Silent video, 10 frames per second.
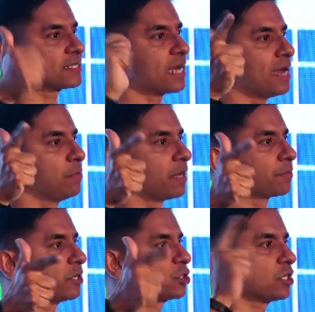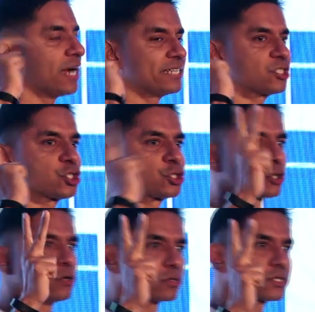high blood pressure, and
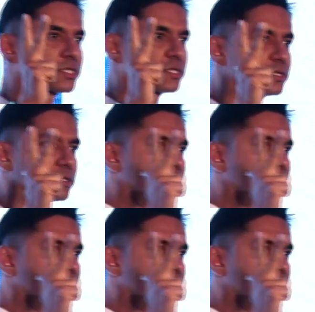strokes?